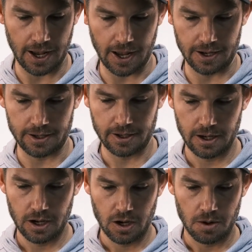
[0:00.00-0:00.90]
and
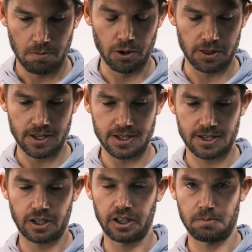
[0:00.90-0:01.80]
put these
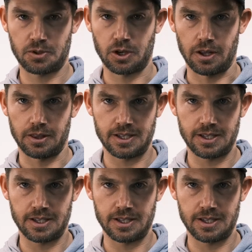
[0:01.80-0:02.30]
clips on.